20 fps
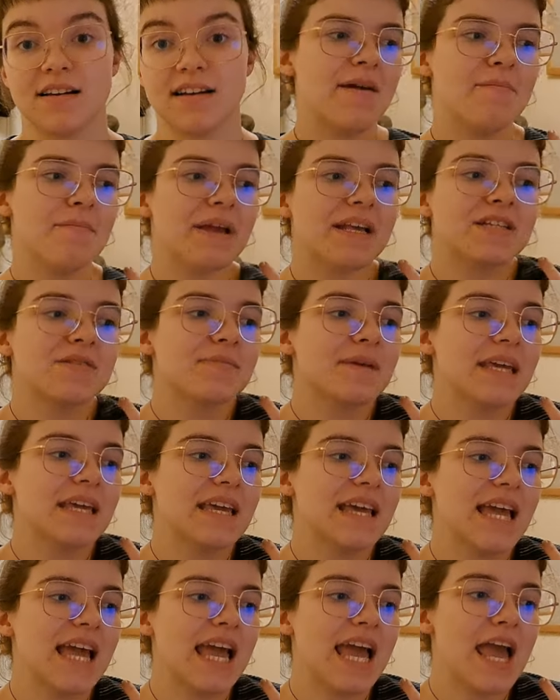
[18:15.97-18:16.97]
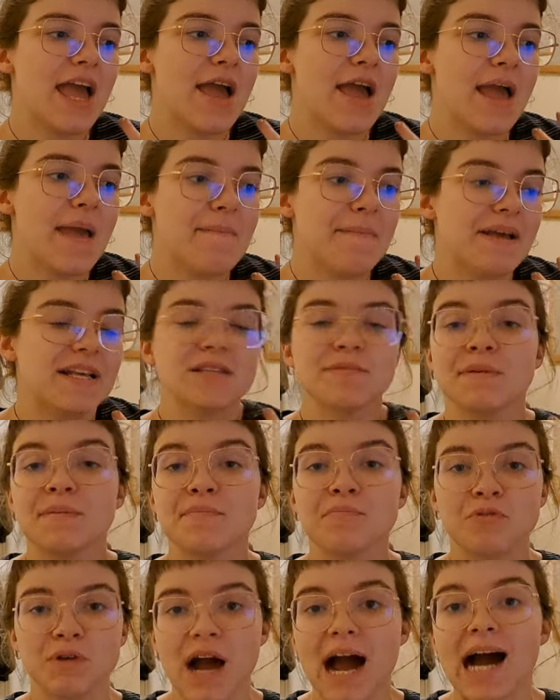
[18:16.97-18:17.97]
It makes me
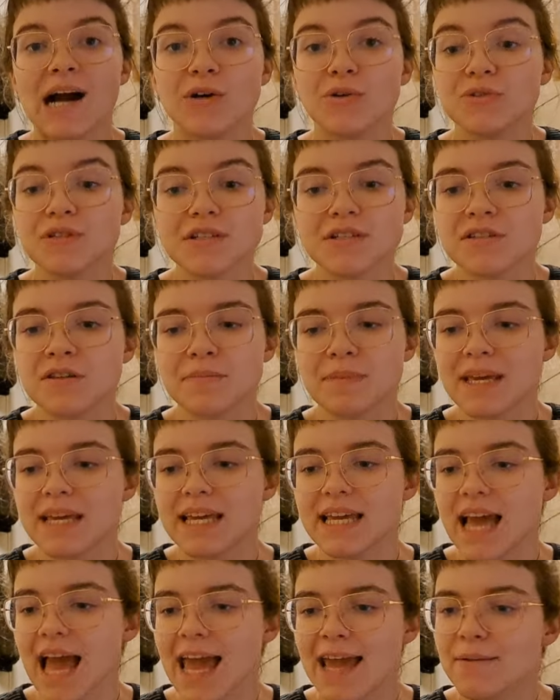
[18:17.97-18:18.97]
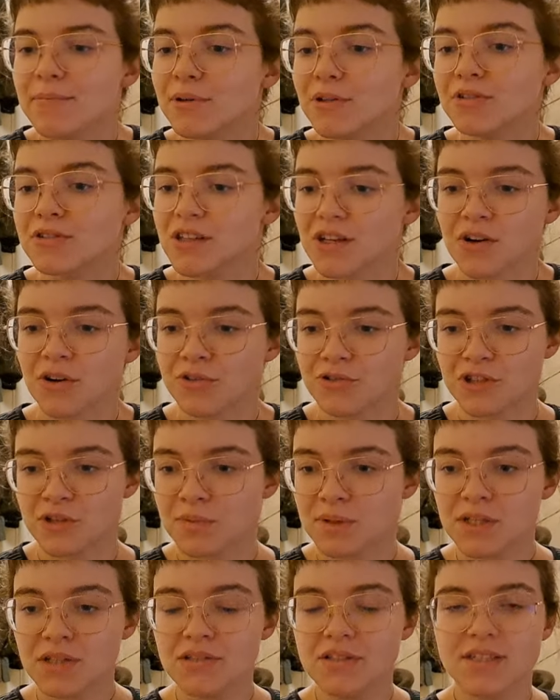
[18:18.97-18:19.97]
proud to be able to
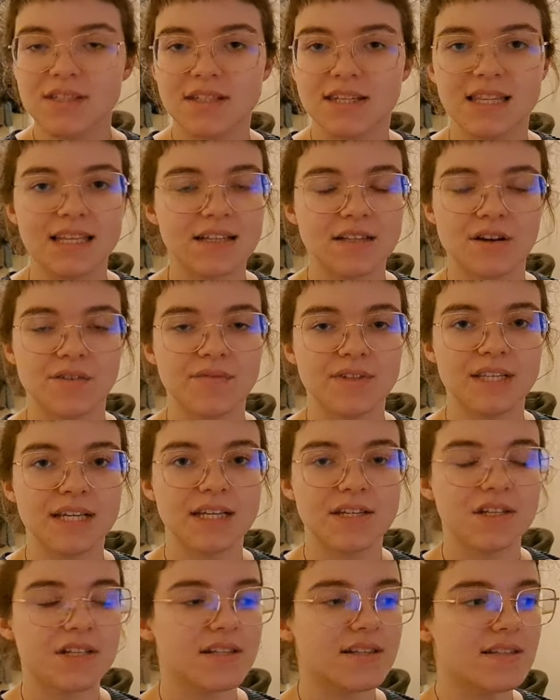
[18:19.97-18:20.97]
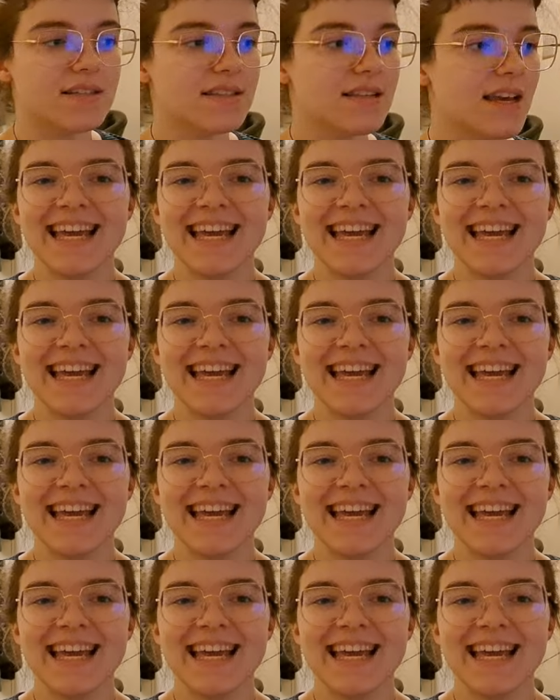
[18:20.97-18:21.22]
contribute to these conversations.